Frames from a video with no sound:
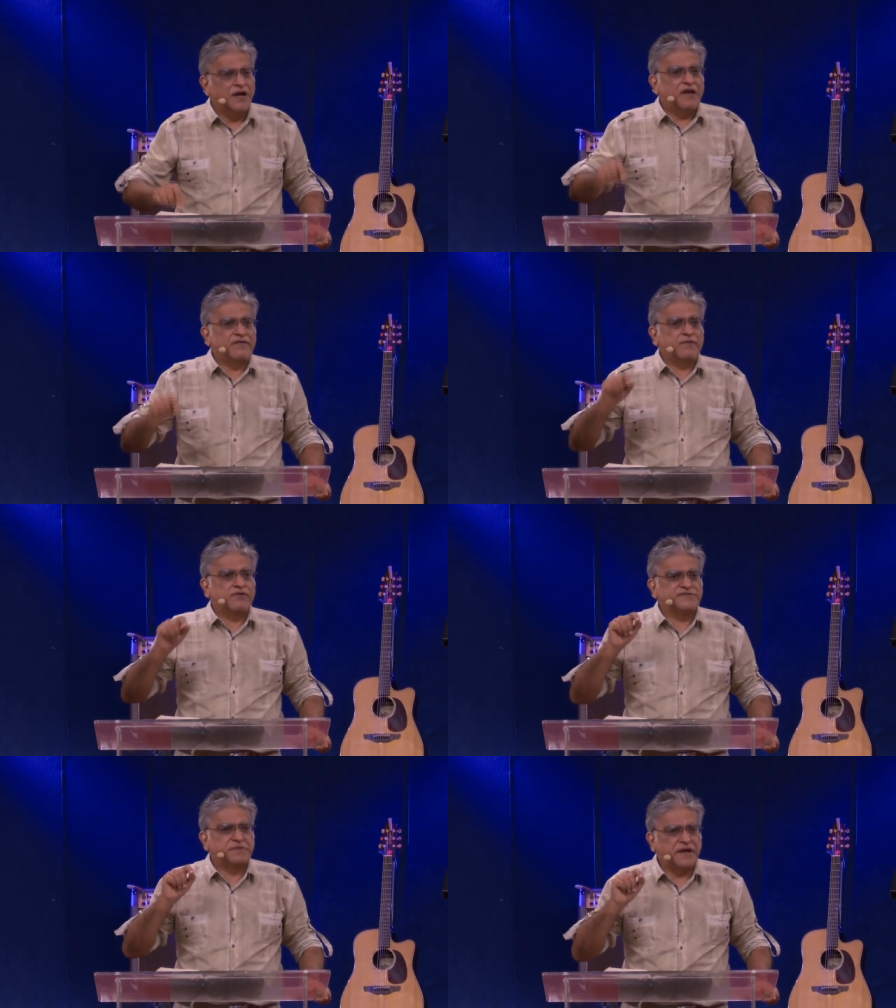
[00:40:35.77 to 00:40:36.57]
If I'm going
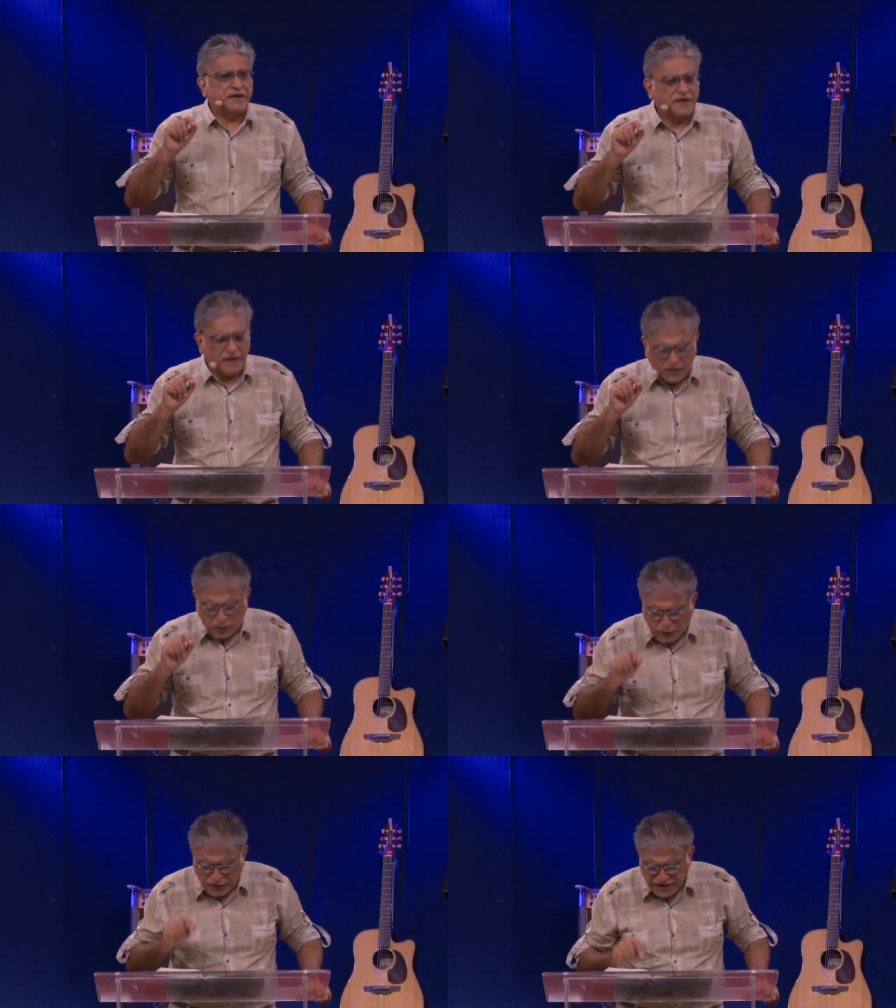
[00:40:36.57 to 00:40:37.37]
to speak anything, I'll
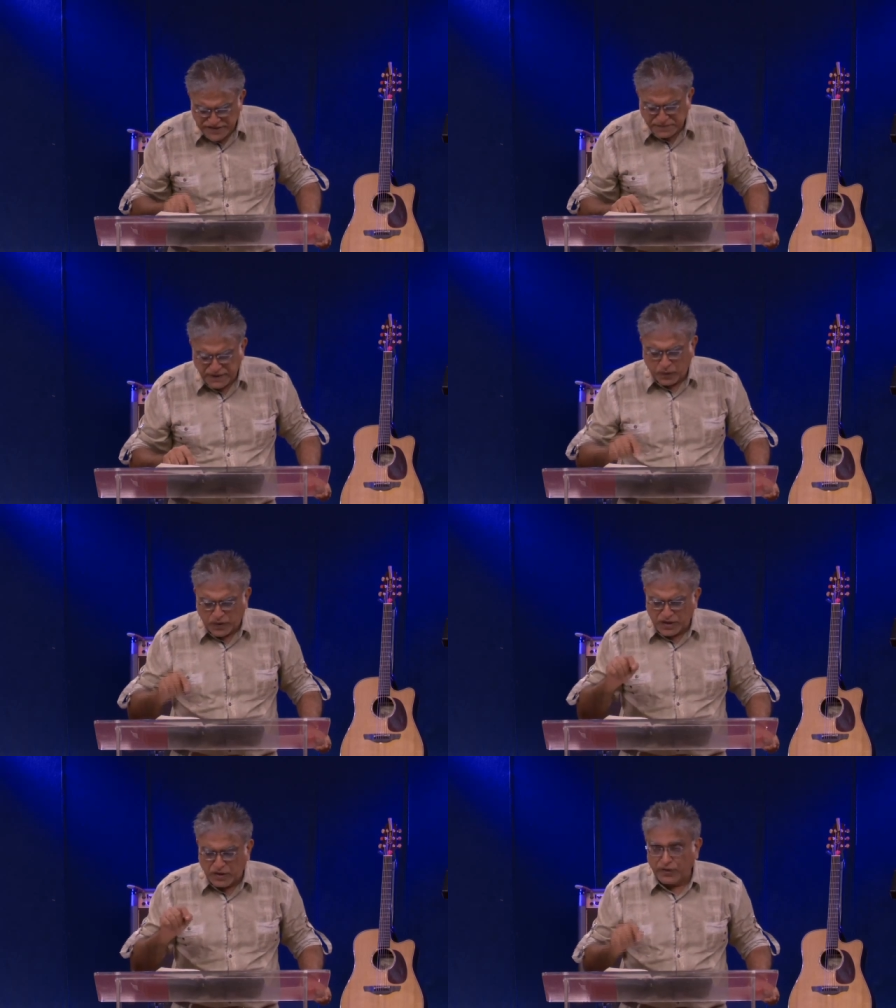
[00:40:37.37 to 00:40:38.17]
only speak
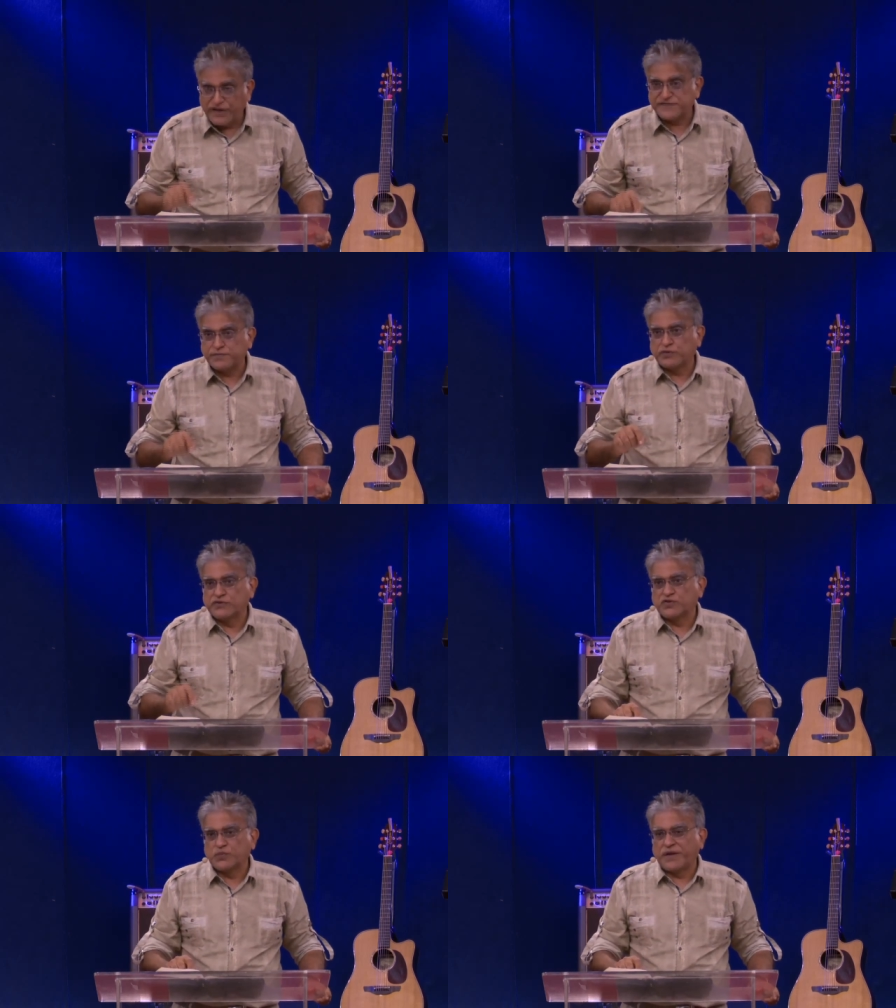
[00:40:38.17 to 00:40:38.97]
what God has
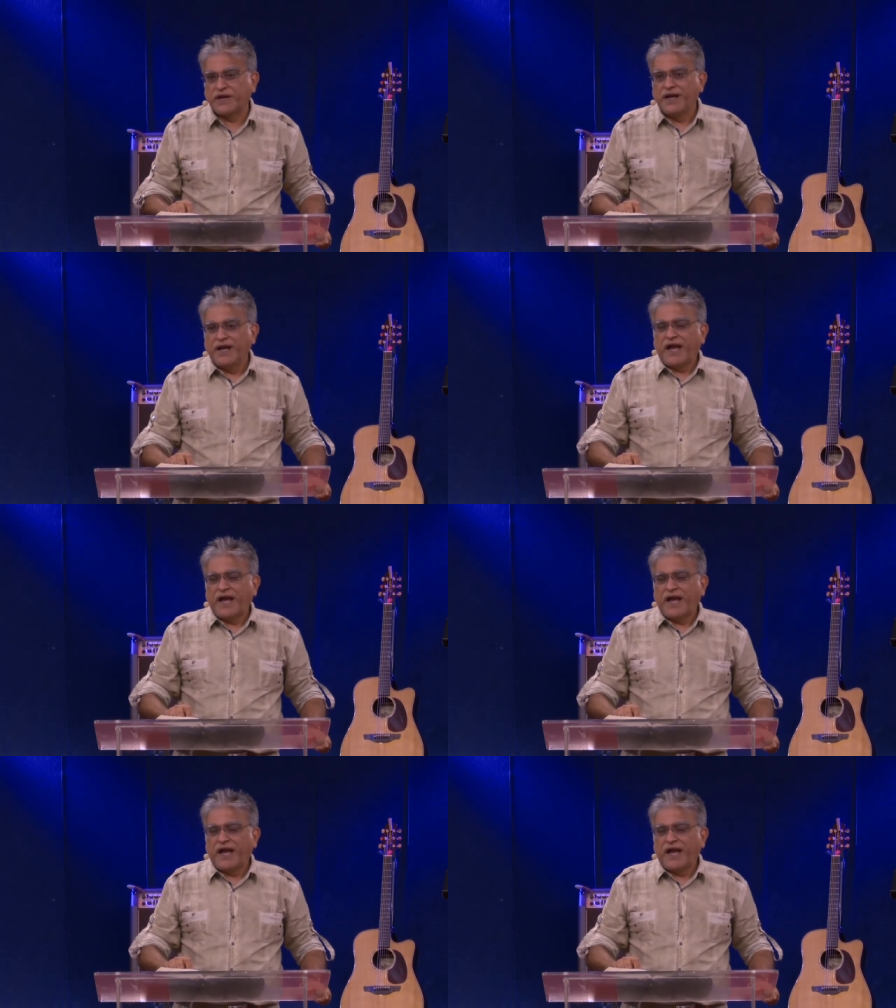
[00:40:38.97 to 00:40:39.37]
spoken to me.